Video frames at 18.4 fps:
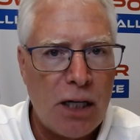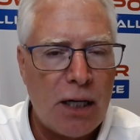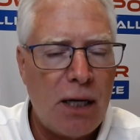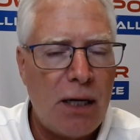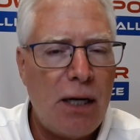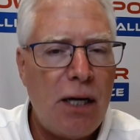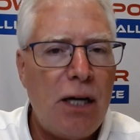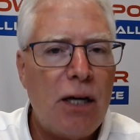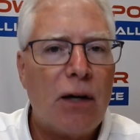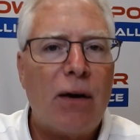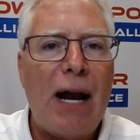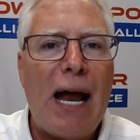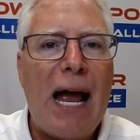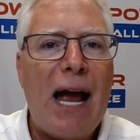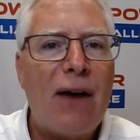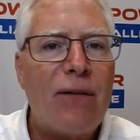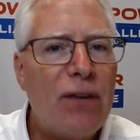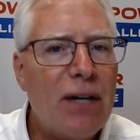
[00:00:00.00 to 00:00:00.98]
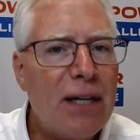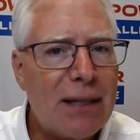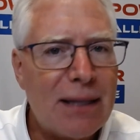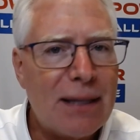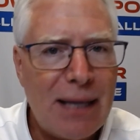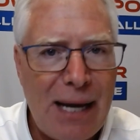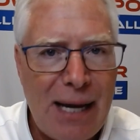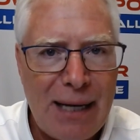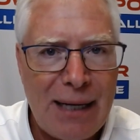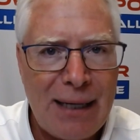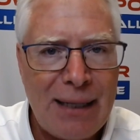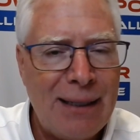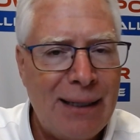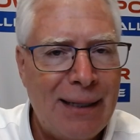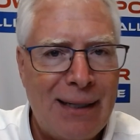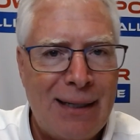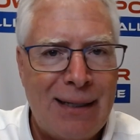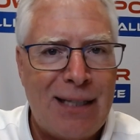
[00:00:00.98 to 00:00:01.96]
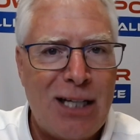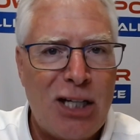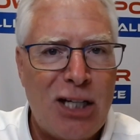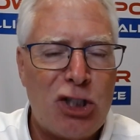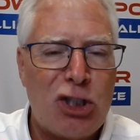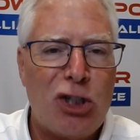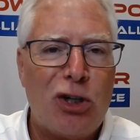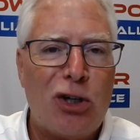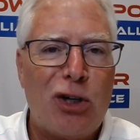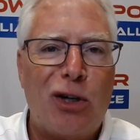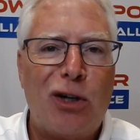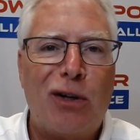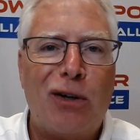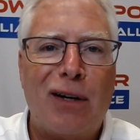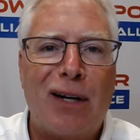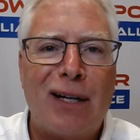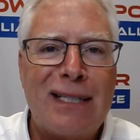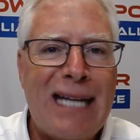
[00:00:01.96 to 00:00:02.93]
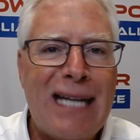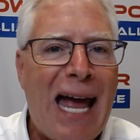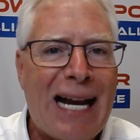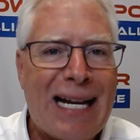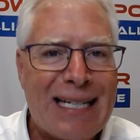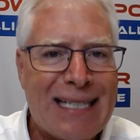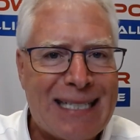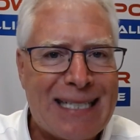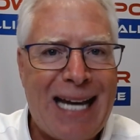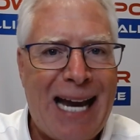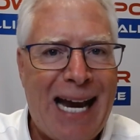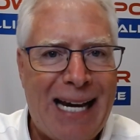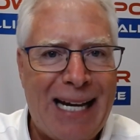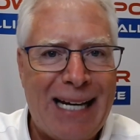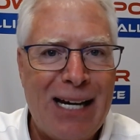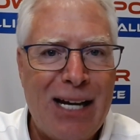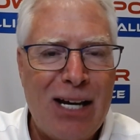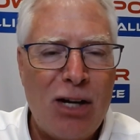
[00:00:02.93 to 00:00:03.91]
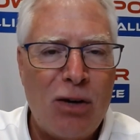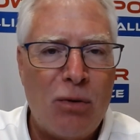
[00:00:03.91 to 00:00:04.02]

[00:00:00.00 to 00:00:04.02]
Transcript: can hear everything that your tech is saying.